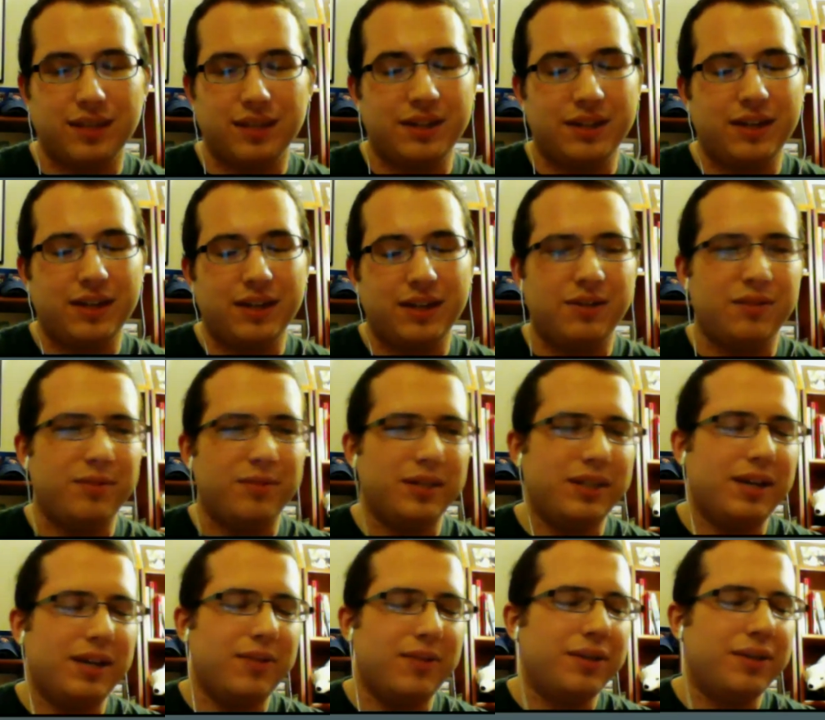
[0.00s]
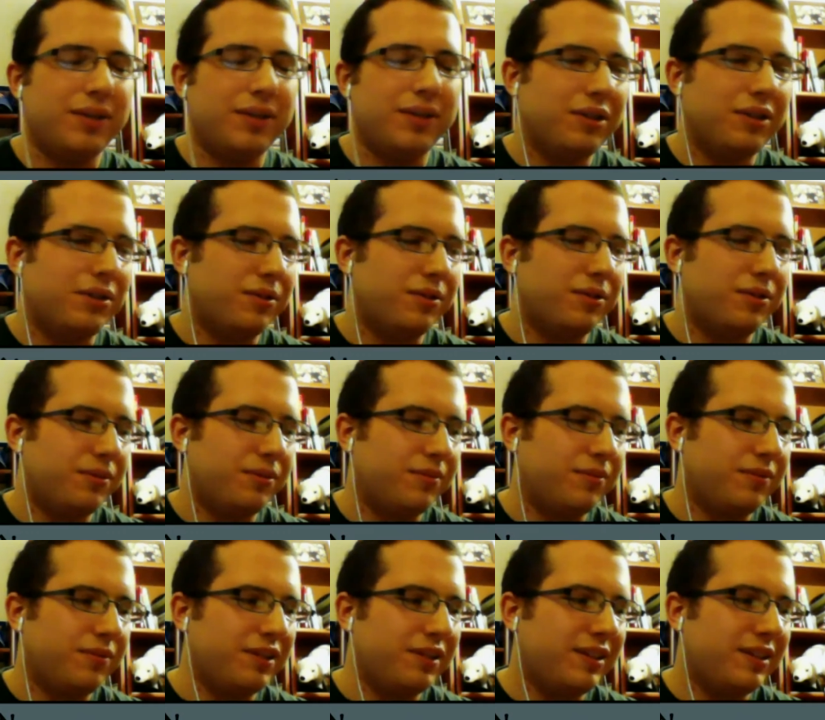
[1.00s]
could have been. Yeah, we don't know.
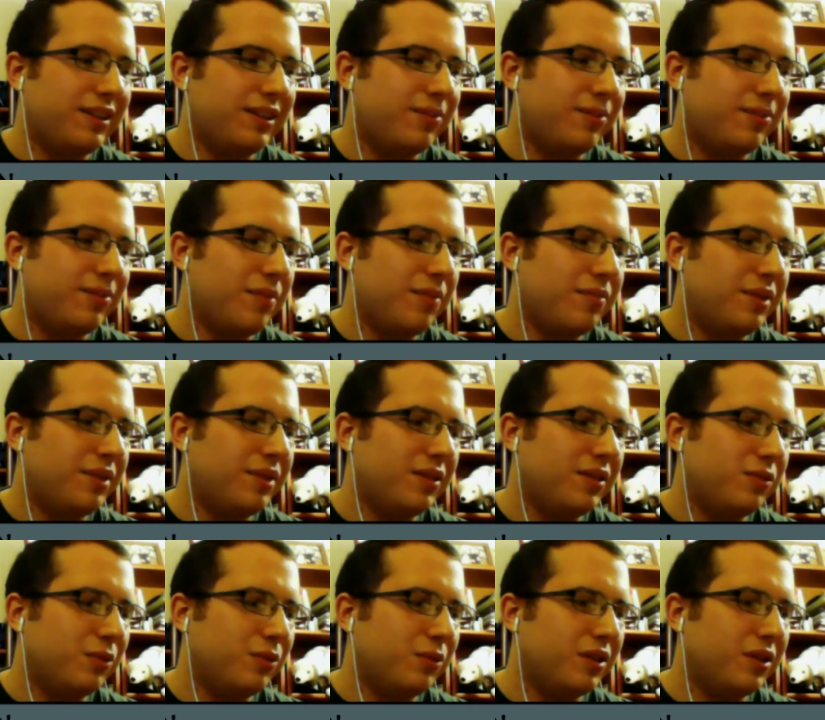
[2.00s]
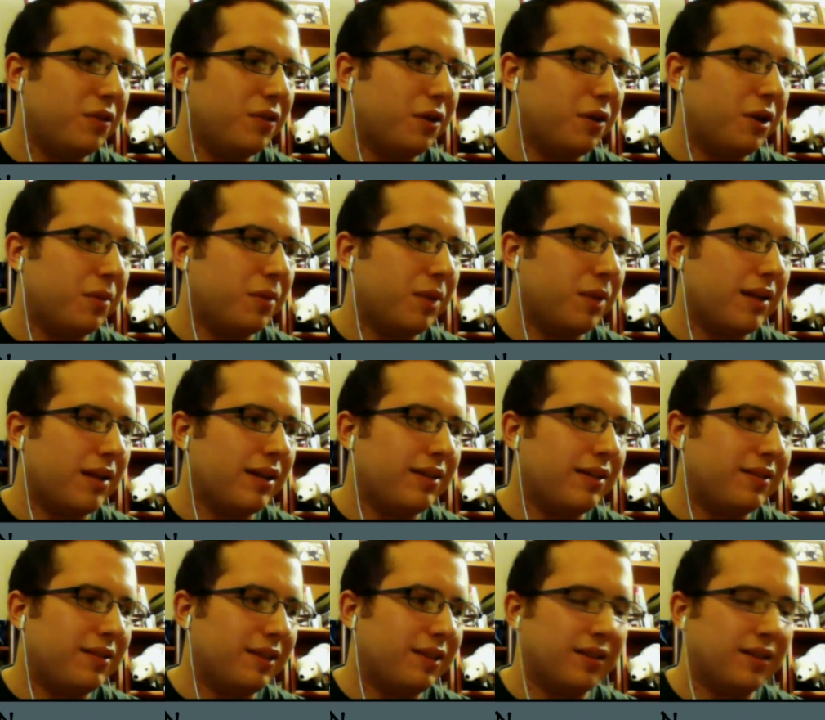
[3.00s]
The problem is with inserting plot
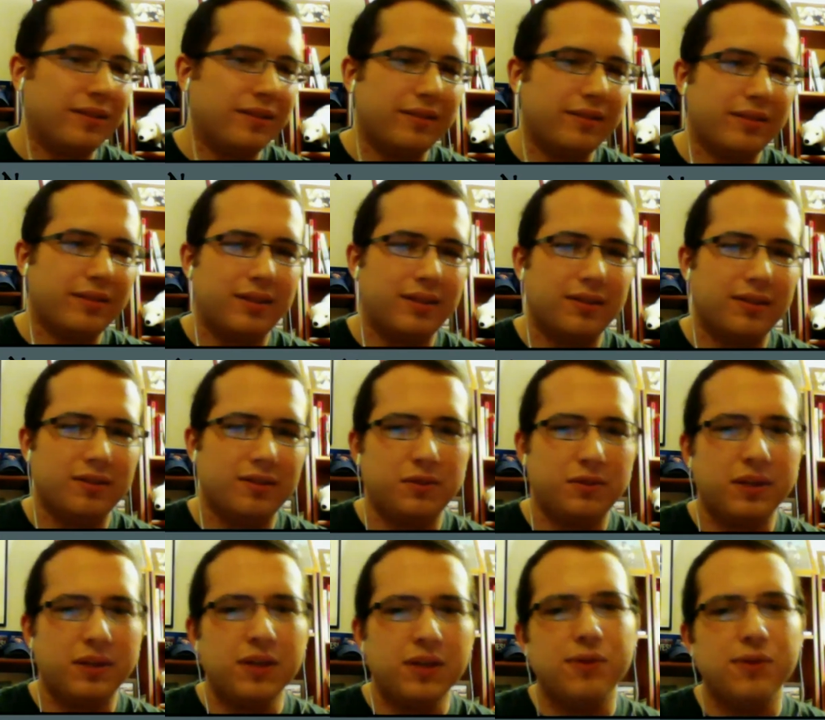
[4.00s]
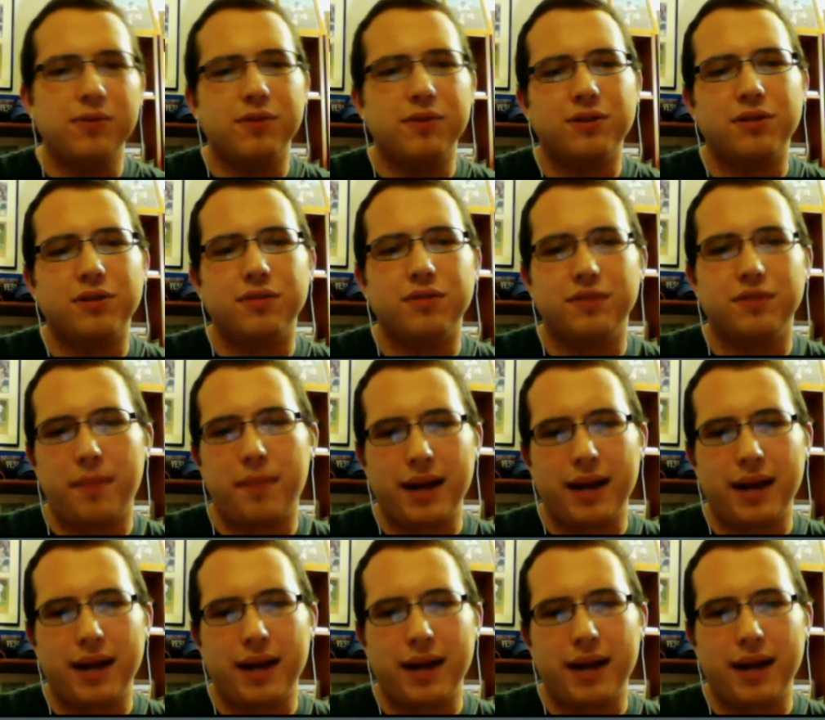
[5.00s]
lines like this is you think we would have heard of it by